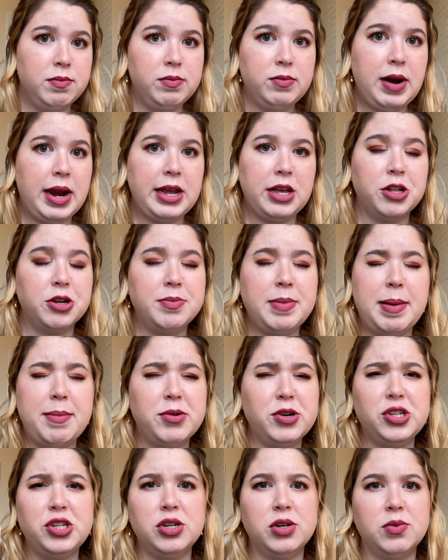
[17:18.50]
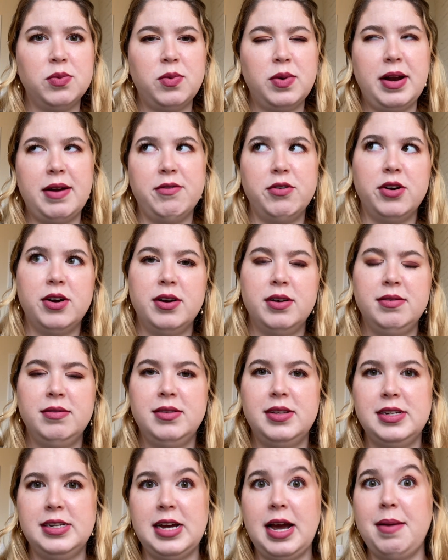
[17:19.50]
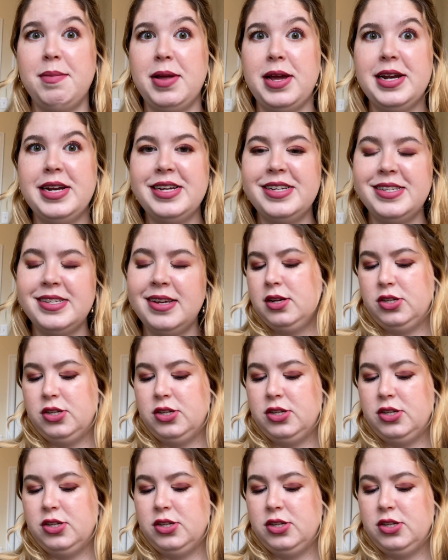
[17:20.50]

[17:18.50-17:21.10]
regular members, or whatever the timeline is.